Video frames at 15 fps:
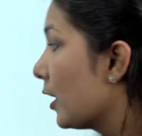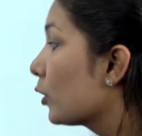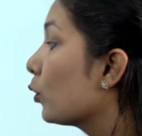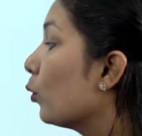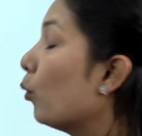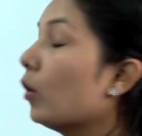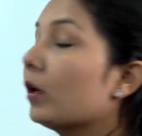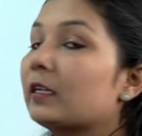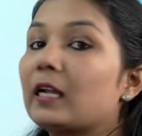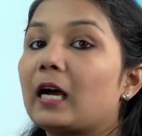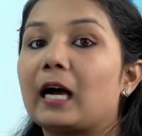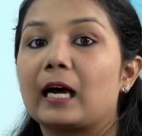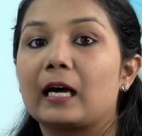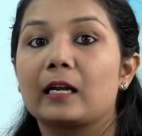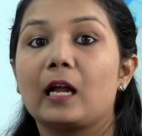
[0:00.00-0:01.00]
So
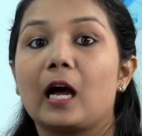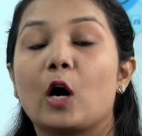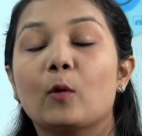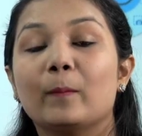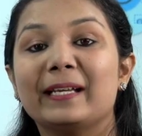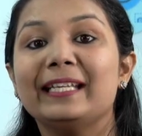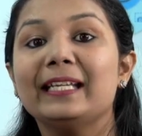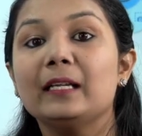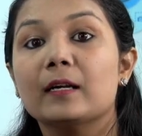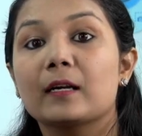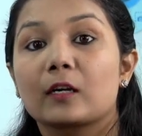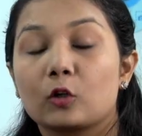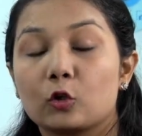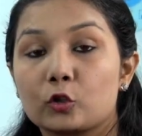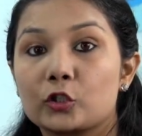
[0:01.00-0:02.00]
how many
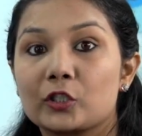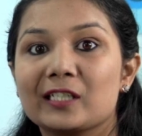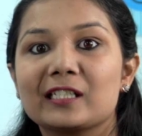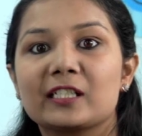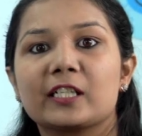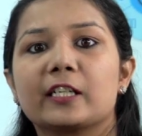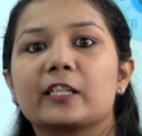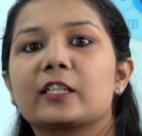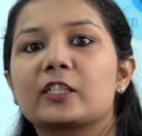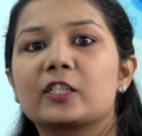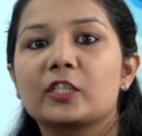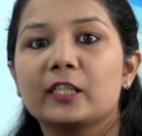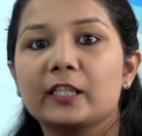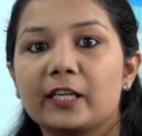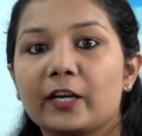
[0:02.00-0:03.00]
questions did
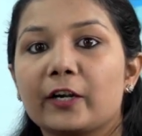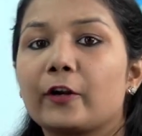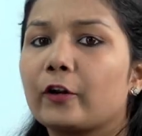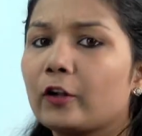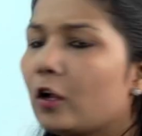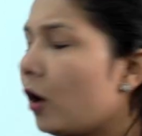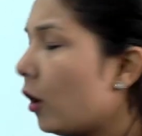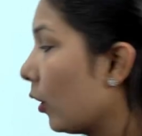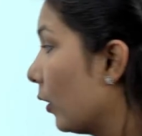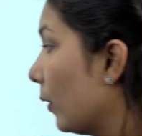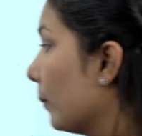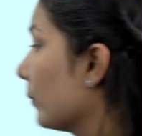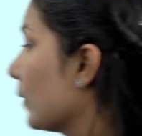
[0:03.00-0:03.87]
she did wrong.